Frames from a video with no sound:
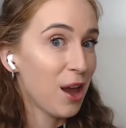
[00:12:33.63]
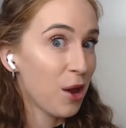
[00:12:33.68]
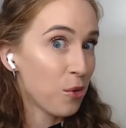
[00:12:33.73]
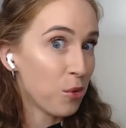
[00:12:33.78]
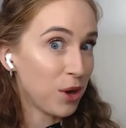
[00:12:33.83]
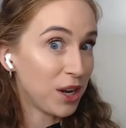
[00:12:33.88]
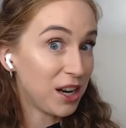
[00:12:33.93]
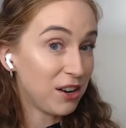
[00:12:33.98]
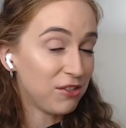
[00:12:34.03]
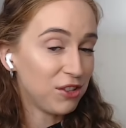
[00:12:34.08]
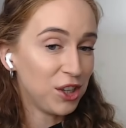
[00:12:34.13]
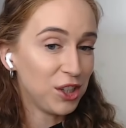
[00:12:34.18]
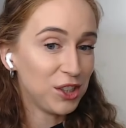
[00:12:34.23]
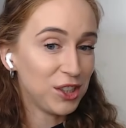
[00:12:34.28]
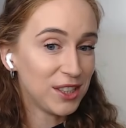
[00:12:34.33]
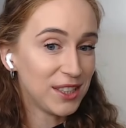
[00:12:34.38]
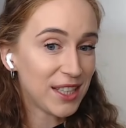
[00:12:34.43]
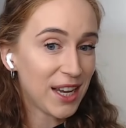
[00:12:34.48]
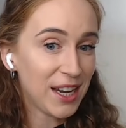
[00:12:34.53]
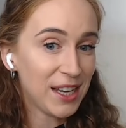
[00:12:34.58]
Whatever you
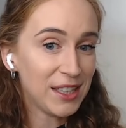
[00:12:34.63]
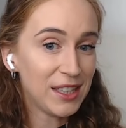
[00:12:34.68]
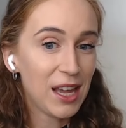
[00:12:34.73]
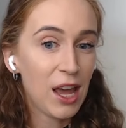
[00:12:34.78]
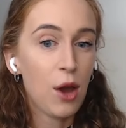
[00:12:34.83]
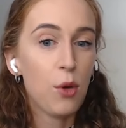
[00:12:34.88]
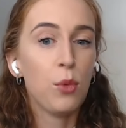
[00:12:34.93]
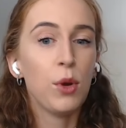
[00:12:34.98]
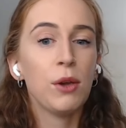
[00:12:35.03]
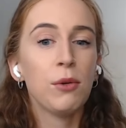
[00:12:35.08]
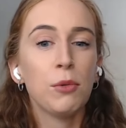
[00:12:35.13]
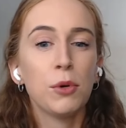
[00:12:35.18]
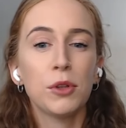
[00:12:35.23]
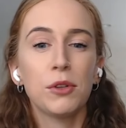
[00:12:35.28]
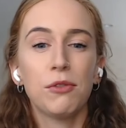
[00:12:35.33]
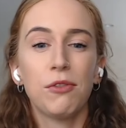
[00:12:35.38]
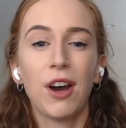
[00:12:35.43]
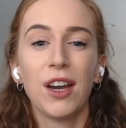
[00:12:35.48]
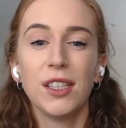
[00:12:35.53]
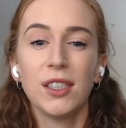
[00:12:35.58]
decide, we would
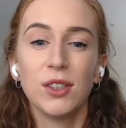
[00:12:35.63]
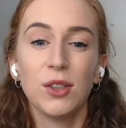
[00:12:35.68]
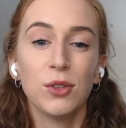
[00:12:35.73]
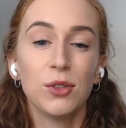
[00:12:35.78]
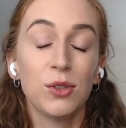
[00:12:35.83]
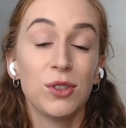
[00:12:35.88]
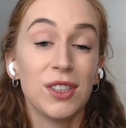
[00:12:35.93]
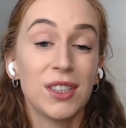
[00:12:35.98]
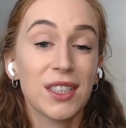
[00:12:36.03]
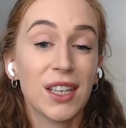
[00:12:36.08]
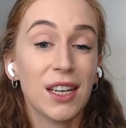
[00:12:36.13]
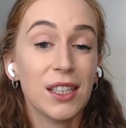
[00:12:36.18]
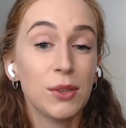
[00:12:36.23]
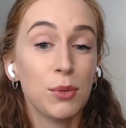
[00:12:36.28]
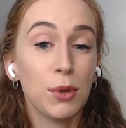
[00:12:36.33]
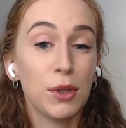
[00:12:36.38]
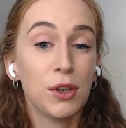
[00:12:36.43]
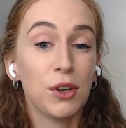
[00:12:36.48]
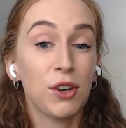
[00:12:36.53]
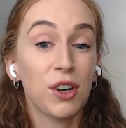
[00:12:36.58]
advise you to discuss
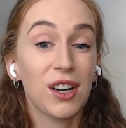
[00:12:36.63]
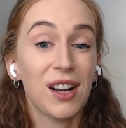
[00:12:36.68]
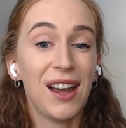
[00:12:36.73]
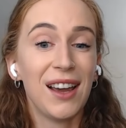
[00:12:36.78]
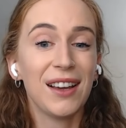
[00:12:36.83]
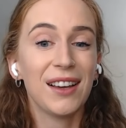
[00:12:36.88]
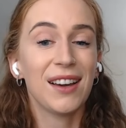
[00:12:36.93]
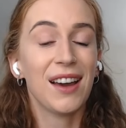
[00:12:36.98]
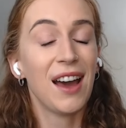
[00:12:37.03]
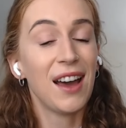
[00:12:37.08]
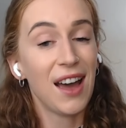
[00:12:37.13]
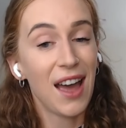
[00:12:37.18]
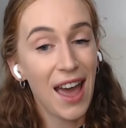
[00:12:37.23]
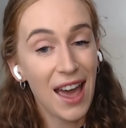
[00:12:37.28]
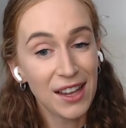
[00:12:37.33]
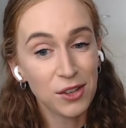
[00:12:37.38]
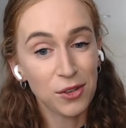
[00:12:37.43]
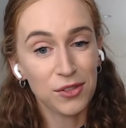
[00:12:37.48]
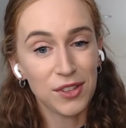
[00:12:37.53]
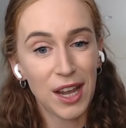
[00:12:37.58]
with your client
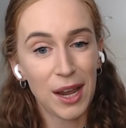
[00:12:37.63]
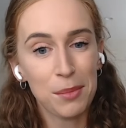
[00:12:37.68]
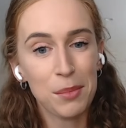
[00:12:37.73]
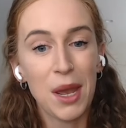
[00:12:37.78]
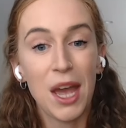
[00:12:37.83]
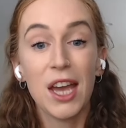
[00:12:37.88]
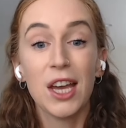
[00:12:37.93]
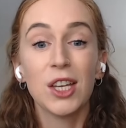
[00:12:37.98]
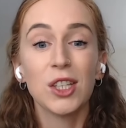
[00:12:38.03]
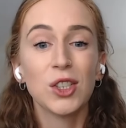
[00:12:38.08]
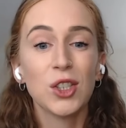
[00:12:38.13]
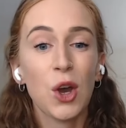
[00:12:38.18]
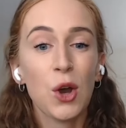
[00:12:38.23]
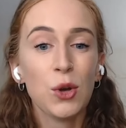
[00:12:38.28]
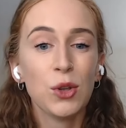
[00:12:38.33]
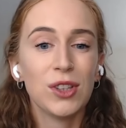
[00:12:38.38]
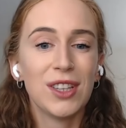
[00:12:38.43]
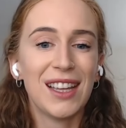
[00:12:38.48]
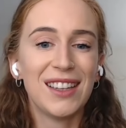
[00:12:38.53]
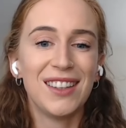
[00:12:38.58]
ahead of time
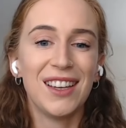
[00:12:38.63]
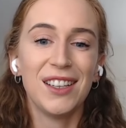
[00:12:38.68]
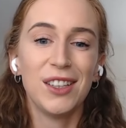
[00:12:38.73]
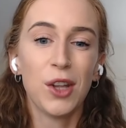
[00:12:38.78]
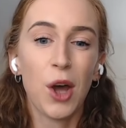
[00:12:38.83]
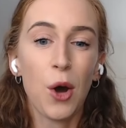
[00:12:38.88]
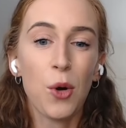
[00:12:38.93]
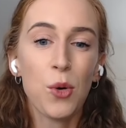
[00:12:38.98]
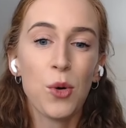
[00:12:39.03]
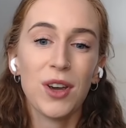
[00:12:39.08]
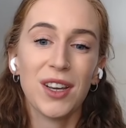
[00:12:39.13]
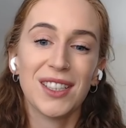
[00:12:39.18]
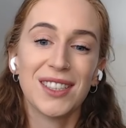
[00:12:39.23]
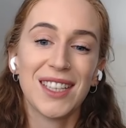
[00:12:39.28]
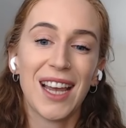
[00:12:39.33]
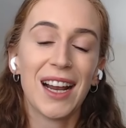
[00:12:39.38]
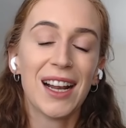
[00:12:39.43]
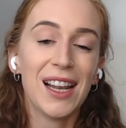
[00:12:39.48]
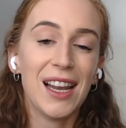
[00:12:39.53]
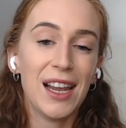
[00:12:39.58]
so that they know
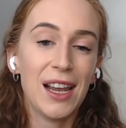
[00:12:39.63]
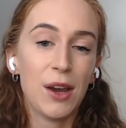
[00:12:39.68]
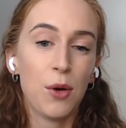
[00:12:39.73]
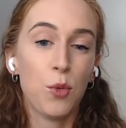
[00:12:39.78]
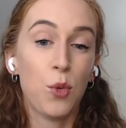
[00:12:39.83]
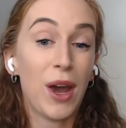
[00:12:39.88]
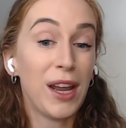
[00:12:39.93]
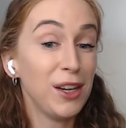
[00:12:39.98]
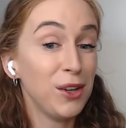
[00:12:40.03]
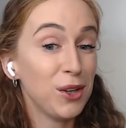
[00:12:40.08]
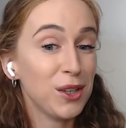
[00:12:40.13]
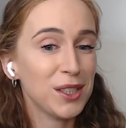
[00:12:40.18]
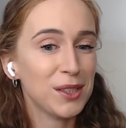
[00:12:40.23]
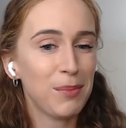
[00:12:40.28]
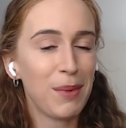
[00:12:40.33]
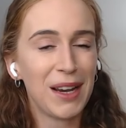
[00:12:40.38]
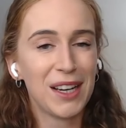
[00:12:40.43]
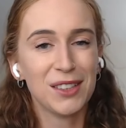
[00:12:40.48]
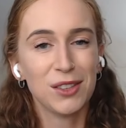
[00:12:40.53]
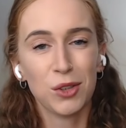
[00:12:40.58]
exactly when you
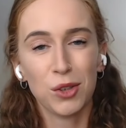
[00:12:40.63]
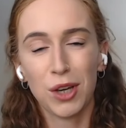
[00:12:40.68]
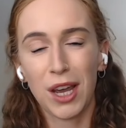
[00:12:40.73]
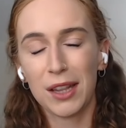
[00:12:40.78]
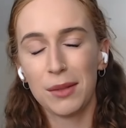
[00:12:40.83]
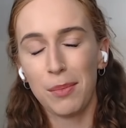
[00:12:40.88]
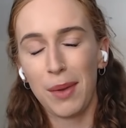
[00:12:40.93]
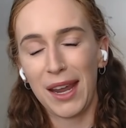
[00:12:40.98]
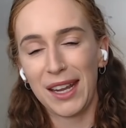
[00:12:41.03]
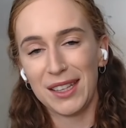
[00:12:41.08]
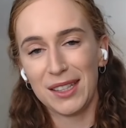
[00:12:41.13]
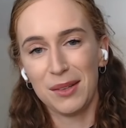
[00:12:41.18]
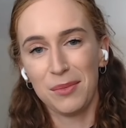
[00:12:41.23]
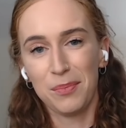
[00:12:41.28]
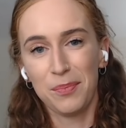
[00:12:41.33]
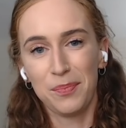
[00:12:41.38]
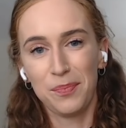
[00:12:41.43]
expect to get paid.